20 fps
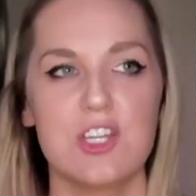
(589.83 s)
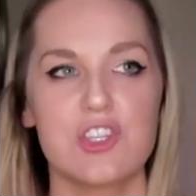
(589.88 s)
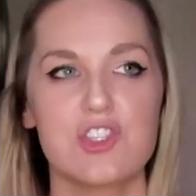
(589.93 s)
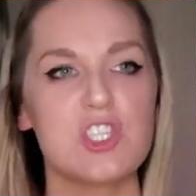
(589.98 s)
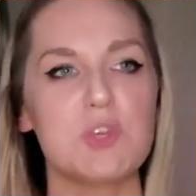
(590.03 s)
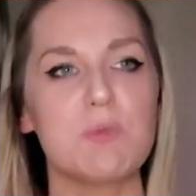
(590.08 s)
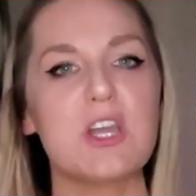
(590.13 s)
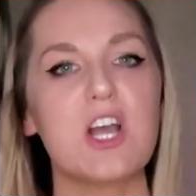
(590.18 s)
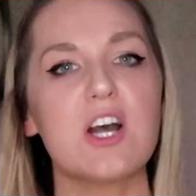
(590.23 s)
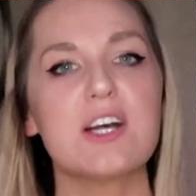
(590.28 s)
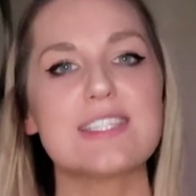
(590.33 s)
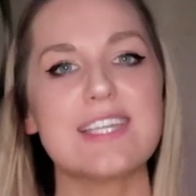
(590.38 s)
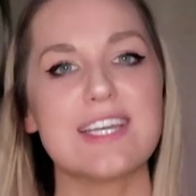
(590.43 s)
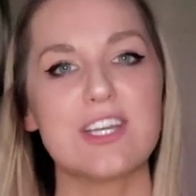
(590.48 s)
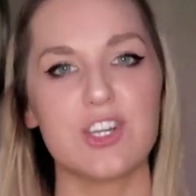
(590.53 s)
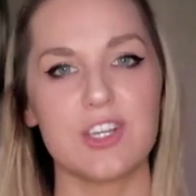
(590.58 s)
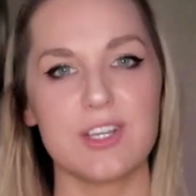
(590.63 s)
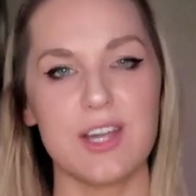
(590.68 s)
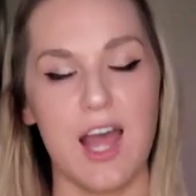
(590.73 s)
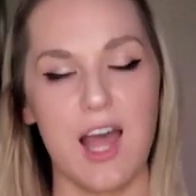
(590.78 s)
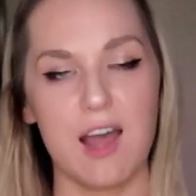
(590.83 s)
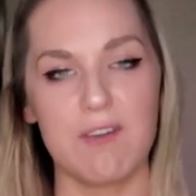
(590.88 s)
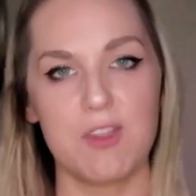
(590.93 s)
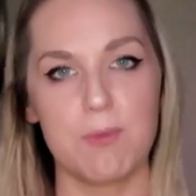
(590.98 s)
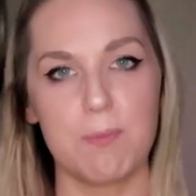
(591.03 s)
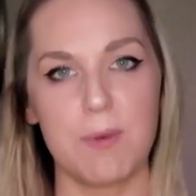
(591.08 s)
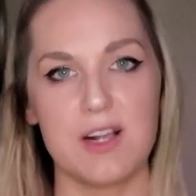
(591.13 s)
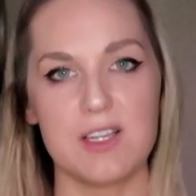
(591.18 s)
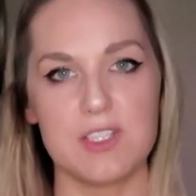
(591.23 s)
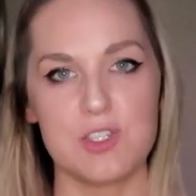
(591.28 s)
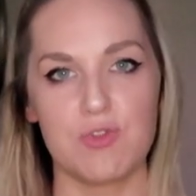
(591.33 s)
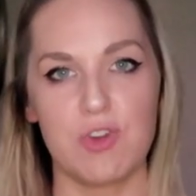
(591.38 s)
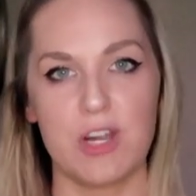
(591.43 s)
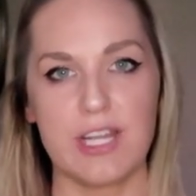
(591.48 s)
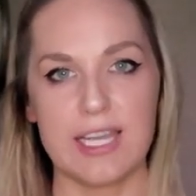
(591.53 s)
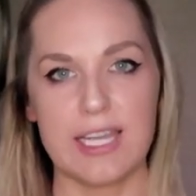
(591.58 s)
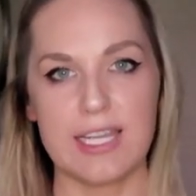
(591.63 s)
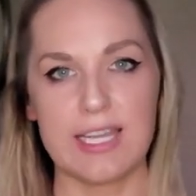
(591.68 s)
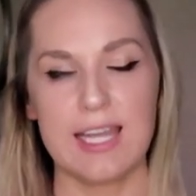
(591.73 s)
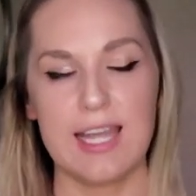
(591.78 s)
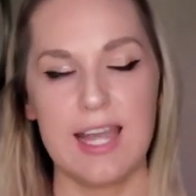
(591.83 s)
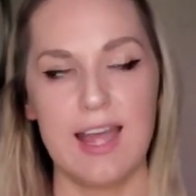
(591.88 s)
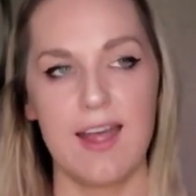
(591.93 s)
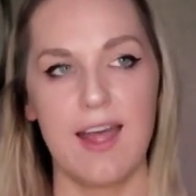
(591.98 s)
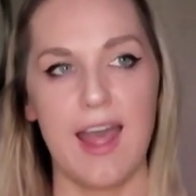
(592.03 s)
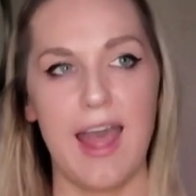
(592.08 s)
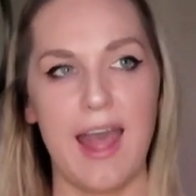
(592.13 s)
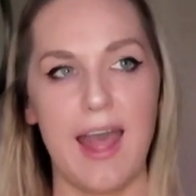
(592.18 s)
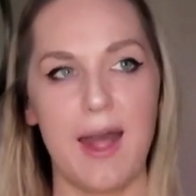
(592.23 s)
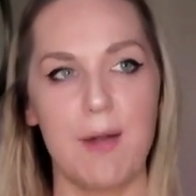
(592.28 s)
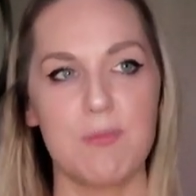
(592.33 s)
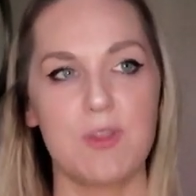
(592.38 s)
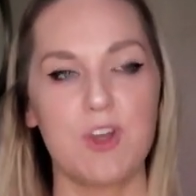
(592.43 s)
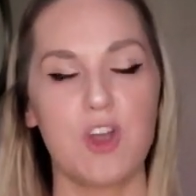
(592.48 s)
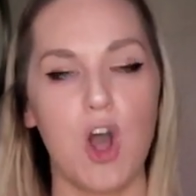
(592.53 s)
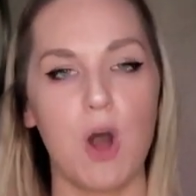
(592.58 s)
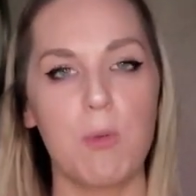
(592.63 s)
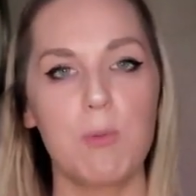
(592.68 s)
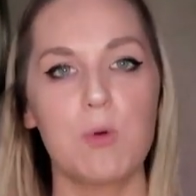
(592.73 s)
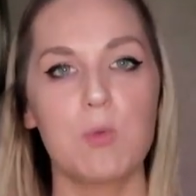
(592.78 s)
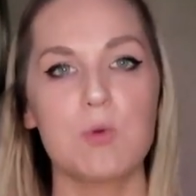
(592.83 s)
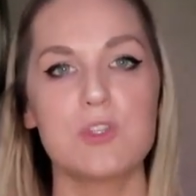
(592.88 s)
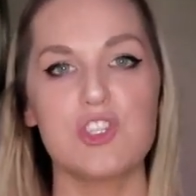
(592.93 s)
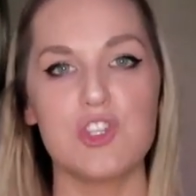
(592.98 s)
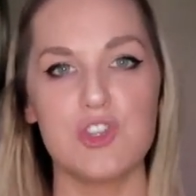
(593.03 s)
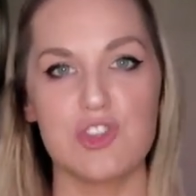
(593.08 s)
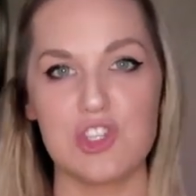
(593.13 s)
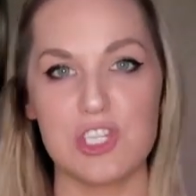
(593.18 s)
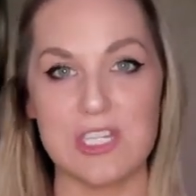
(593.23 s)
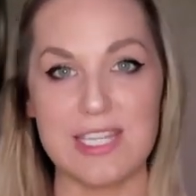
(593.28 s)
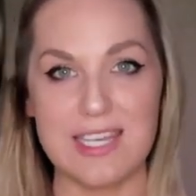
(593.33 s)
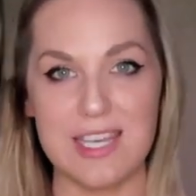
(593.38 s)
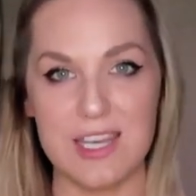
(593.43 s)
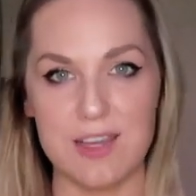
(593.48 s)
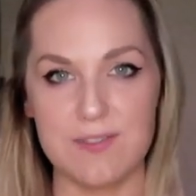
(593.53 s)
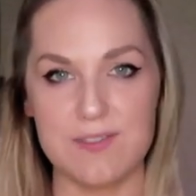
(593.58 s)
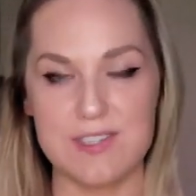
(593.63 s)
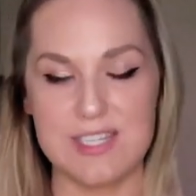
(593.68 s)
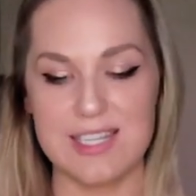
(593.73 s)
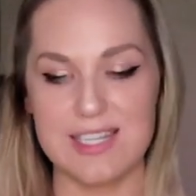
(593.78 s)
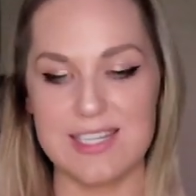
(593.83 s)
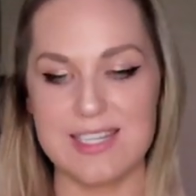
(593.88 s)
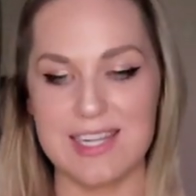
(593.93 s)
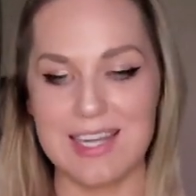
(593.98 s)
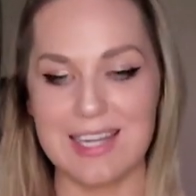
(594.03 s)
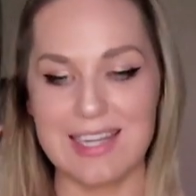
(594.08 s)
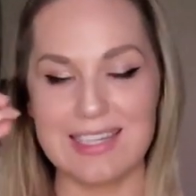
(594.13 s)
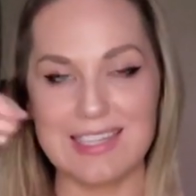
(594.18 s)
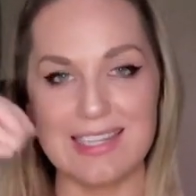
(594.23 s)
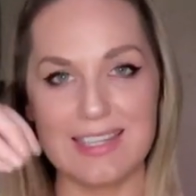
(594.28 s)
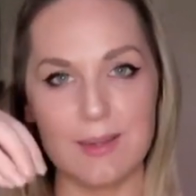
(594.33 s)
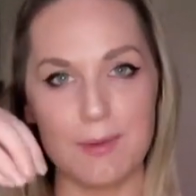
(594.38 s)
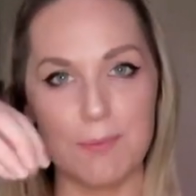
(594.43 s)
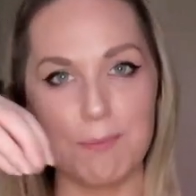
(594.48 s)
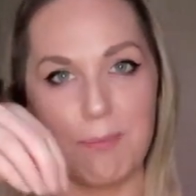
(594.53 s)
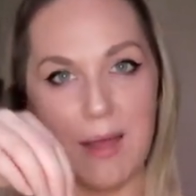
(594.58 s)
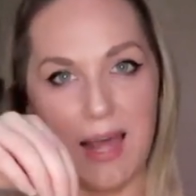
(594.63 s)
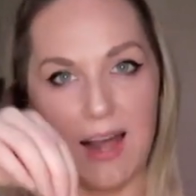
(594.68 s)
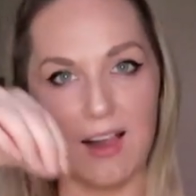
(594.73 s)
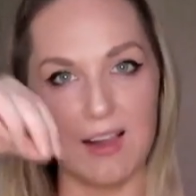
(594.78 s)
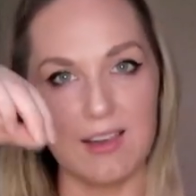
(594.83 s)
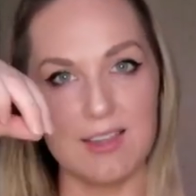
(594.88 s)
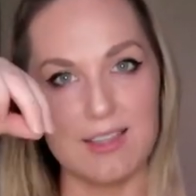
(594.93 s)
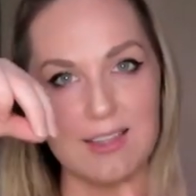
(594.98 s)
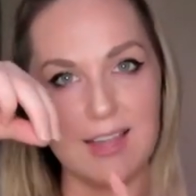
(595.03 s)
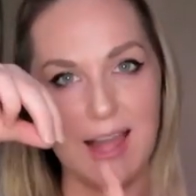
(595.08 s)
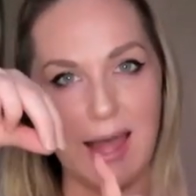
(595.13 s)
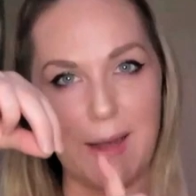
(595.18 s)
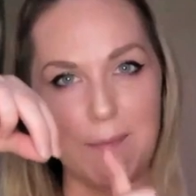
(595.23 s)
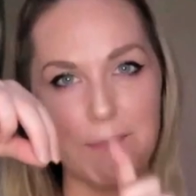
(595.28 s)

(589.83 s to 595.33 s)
So because they couldn't have the bells ringing, the couple was usually gifted a little bell,